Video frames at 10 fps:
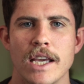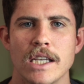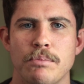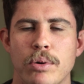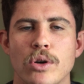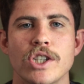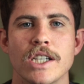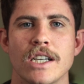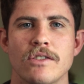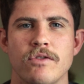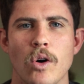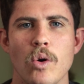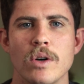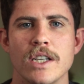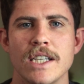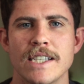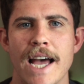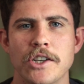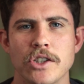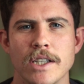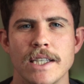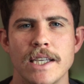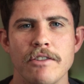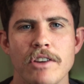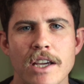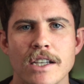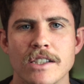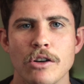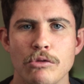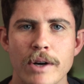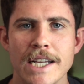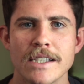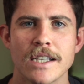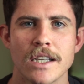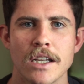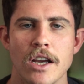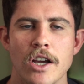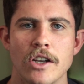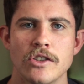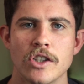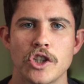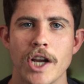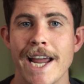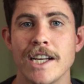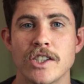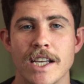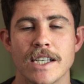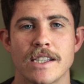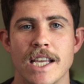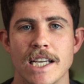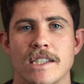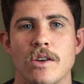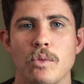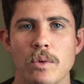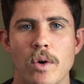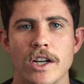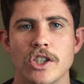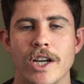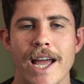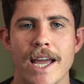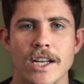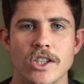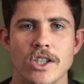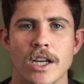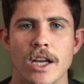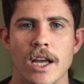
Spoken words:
is pushing us forward, is actually giving us a reason to change these things that we want to change,